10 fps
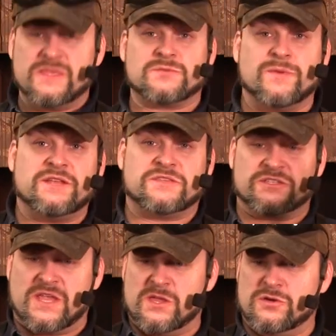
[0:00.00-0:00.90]
this makes
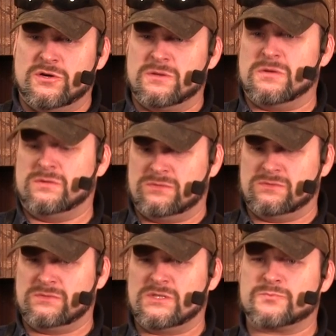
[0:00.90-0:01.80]
this a good,
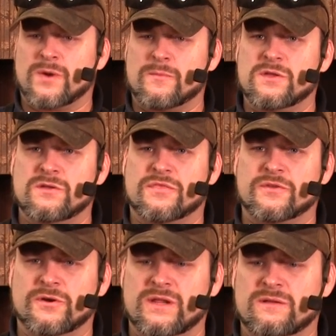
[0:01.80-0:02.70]
well, it's probably a good
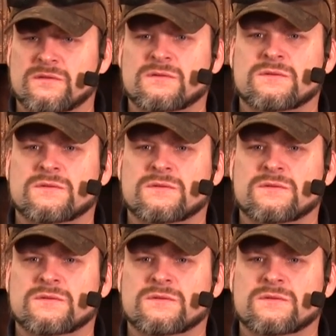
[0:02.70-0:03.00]
30,